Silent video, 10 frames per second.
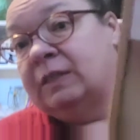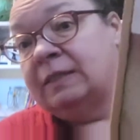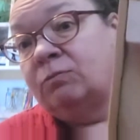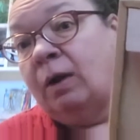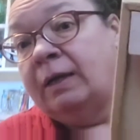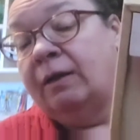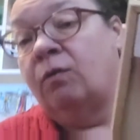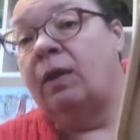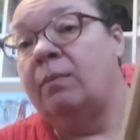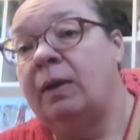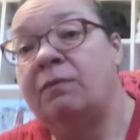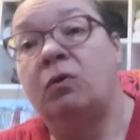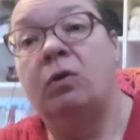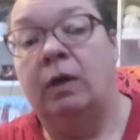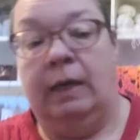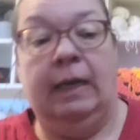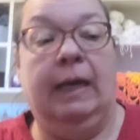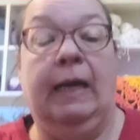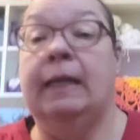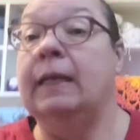fits right down on that bevel
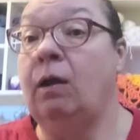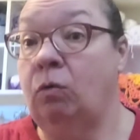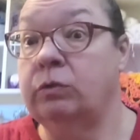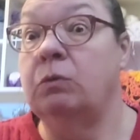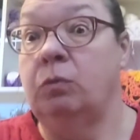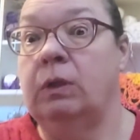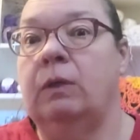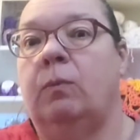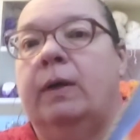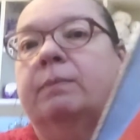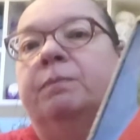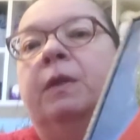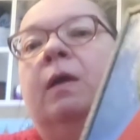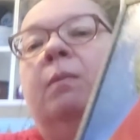and it holds it really well.